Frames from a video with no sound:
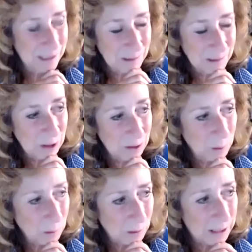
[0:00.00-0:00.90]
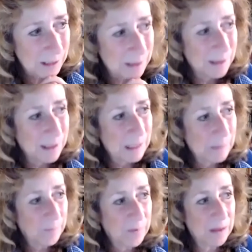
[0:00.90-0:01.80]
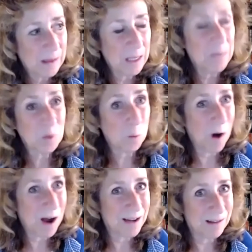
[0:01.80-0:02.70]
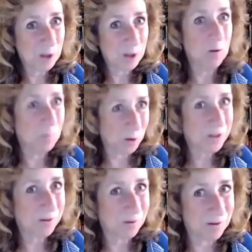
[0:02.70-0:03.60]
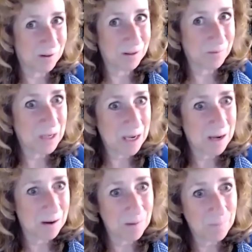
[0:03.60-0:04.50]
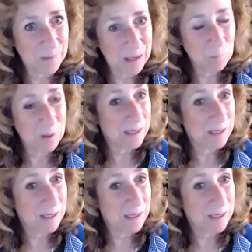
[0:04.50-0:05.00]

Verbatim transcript: in Mongolia lives wild almost all of the year. And when they